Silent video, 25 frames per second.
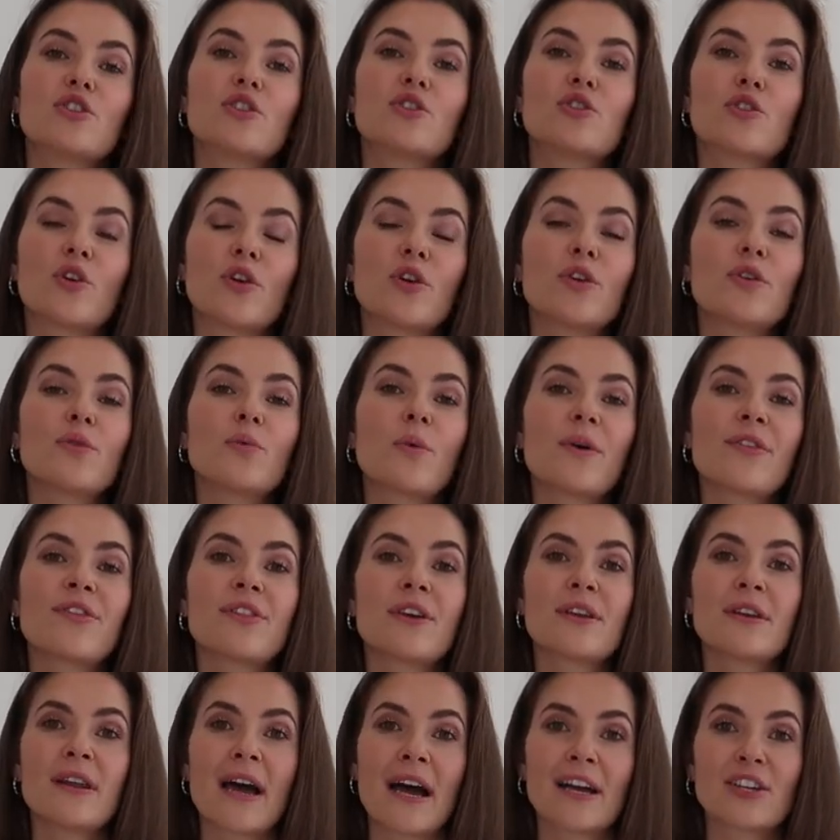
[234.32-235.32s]
you don't want
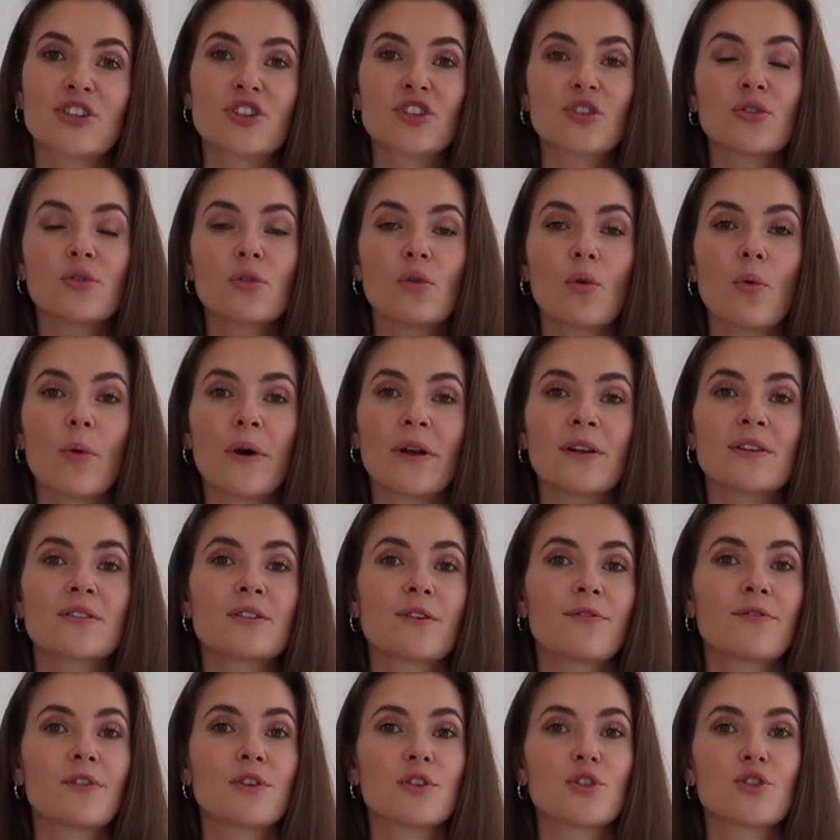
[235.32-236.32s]
the natural oils
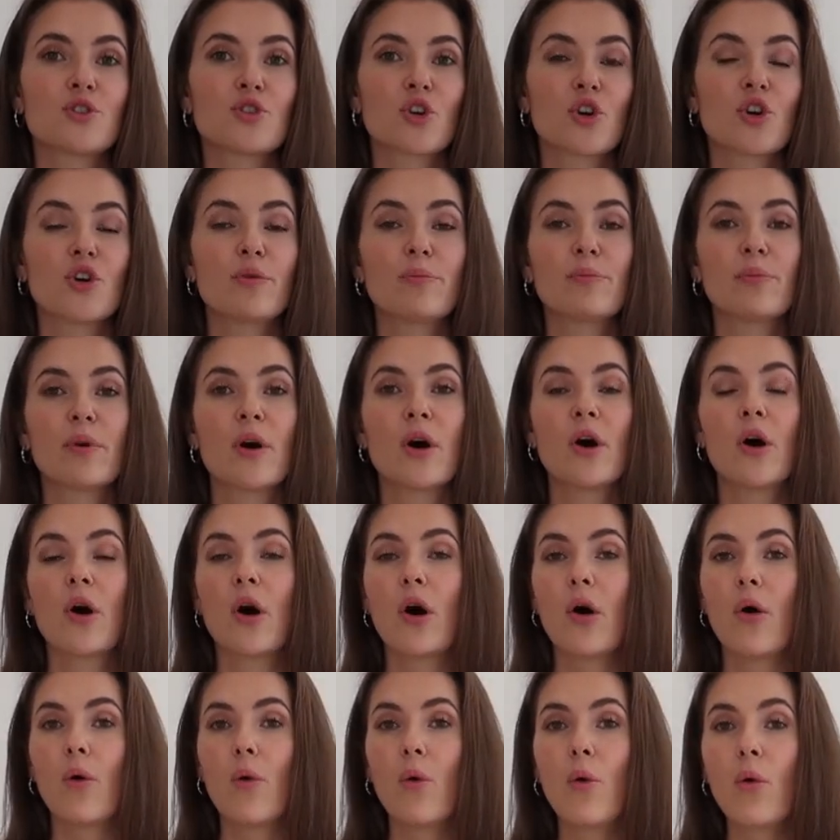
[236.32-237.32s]
of the soap
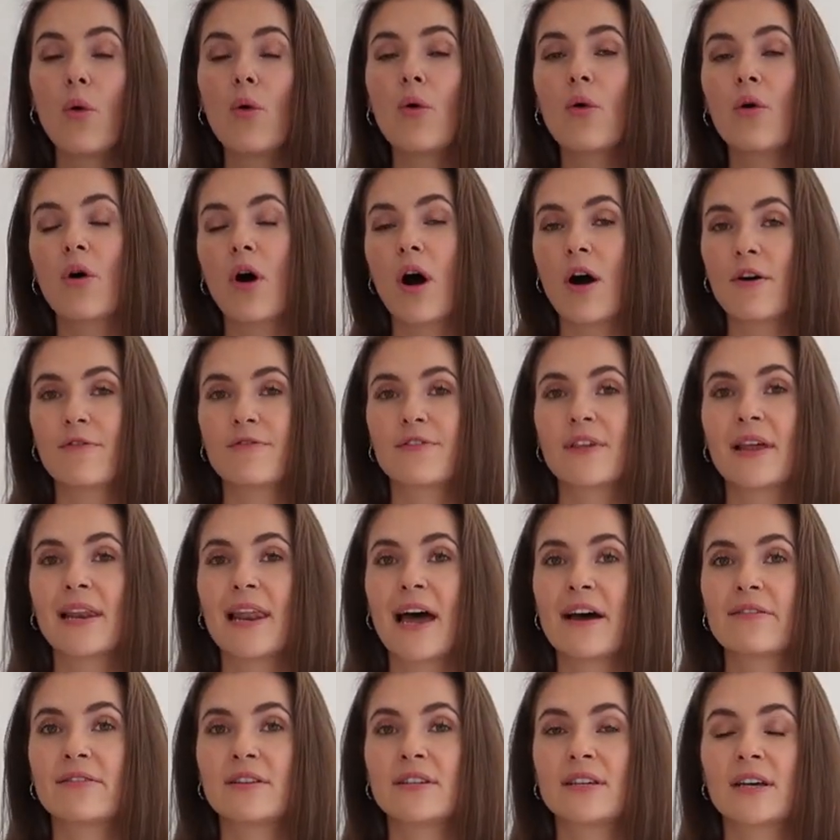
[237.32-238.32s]
or of the
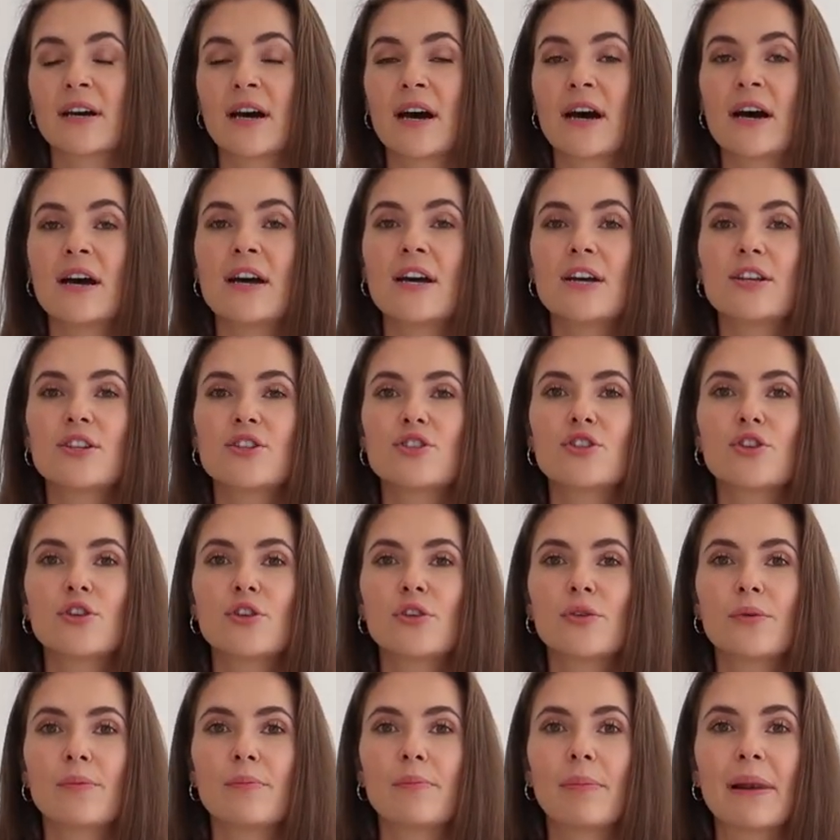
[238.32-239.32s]
lavender
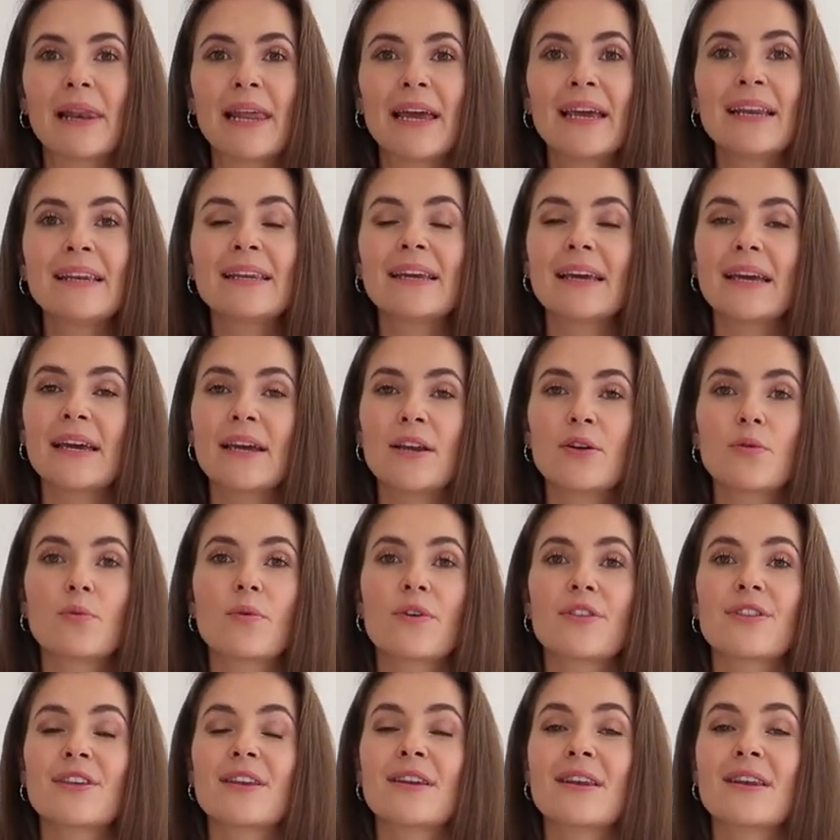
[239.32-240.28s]
to blend in with the